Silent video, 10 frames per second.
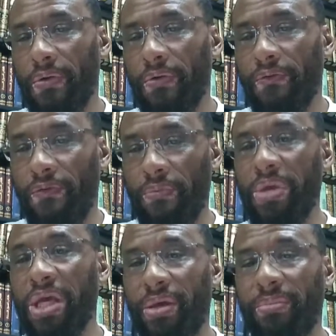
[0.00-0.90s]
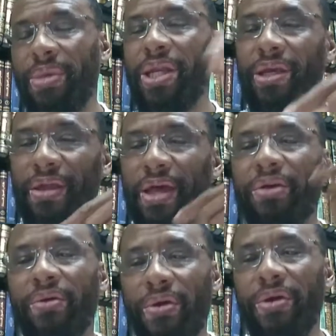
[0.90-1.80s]
for me meaning that you're
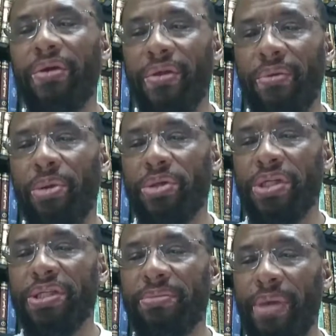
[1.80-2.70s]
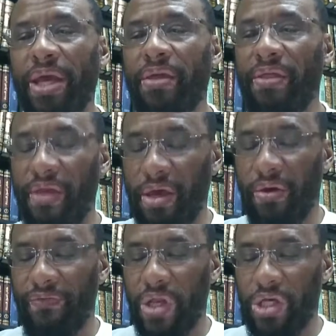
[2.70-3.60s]
the person is making dhikr of
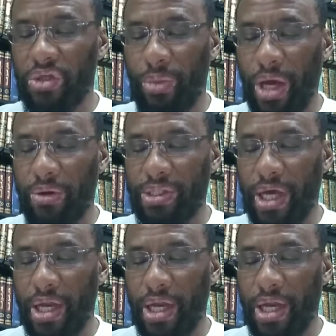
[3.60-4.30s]
Allah subhanahu wa ta'ala